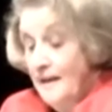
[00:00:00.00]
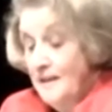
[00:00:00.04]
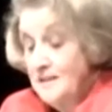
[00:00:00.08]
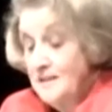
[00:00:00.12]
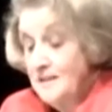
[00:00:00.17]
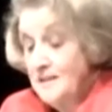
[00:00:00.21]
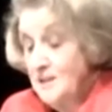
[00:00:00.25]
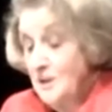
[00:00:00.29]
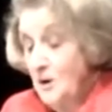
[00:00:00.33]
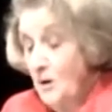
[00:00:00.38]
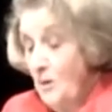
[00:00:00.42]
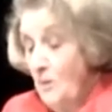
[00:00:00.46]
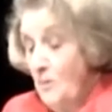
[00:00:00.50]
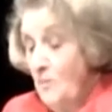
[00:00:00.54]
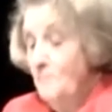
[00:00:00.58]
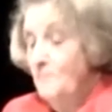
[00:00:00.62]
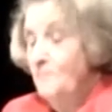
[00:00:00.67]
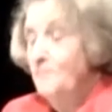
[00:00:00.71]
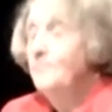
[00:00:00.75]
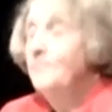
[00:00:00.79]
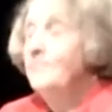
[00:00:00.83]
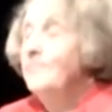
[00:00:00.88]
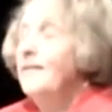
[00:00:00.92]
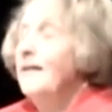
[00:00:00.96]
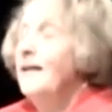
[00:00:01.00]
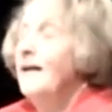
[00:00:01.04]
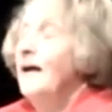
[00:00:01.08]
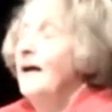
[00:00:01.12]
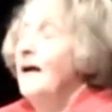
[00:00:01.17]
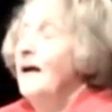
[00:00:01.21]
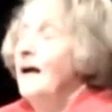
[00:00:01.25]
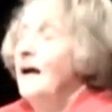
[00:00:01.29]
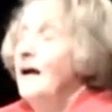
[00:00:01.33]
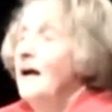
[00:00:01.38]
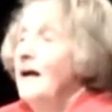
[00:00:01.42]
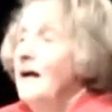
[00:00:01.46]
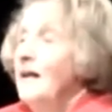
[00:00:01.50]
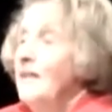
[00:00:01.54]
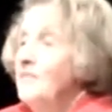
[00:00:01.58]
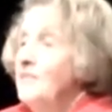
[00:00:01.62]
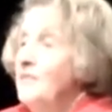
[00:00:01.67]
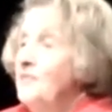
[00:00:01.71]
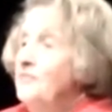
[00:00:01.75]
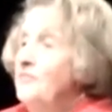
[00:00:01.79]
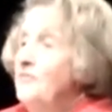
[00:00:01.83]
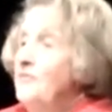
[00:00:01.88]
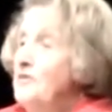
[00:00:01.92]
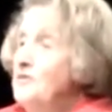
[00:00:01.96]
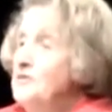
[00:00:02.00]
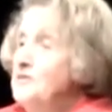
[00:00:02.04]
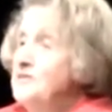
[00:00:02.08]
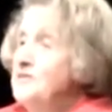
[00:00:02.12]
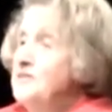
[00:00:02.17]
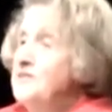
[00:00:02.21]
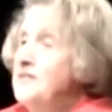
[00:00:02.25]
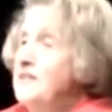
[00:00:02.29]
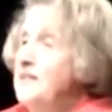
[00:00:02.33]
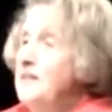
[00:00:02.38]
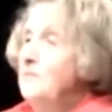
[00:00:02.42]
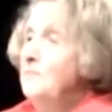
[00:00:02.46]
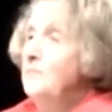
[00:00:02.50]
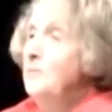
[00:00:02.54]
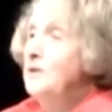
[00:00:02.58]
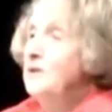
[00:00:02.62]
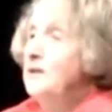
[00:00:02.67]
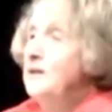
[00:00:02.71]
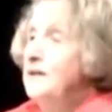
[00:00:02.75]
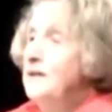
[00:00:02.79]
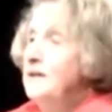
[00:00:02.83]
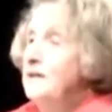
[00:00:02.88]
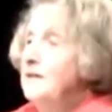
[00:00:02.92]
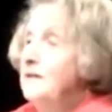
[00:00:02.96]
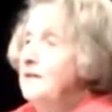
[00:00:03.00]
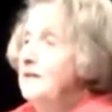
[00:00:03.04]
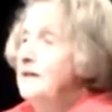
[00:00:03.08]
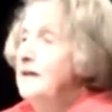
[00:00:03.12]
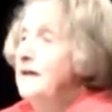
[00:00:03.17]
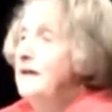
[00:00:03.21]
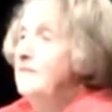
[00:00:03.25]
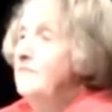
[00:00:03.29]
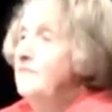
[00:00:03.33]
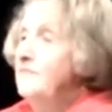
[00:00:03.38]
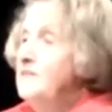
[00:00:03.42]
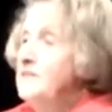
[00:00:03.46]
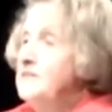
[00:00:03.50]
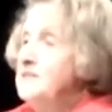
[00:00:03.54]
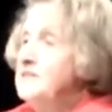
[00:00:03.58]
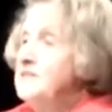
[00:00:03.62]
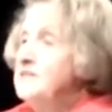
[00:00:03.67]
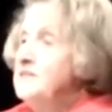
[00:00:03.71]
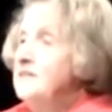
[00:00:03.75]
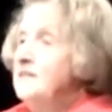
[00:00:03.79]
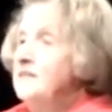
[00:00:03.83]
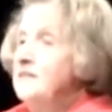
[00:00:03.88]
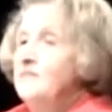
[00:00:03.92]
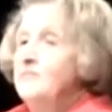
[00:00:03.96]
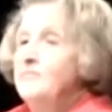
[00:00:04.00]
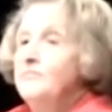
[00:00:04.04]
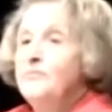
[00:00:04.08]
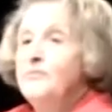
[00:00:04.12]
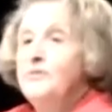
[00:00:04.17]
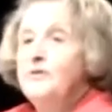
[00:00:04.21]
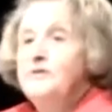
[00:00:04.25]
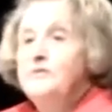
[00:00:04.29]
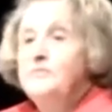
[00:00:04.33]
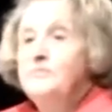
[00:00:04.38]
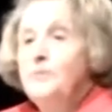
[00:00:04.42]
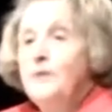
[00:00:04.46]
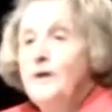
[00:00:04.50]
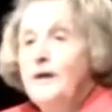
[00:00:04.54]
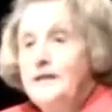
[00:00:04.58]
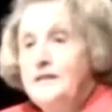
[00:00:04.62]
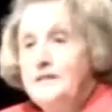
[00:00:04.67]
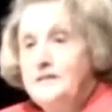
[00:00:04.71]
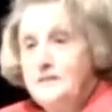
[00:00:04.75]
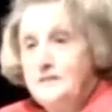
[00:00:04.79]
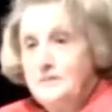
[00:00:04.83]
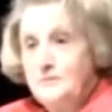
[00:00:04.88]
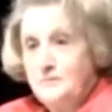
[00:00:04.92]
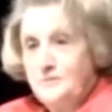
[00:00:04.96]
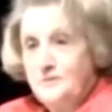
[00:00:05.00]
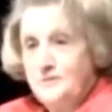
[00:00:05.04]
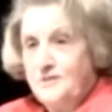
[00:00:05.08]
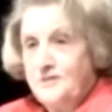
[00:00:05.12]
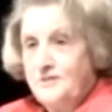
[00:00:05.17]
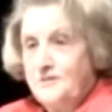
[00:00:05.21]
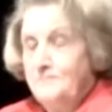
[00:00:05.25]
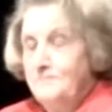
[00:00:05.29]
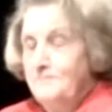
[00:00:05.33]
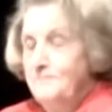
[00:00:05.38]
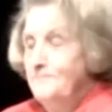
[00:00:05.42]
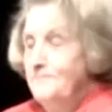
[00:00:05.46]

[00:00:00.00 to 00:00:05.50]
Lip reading: So, the first thing what Hitler gave us, free radios.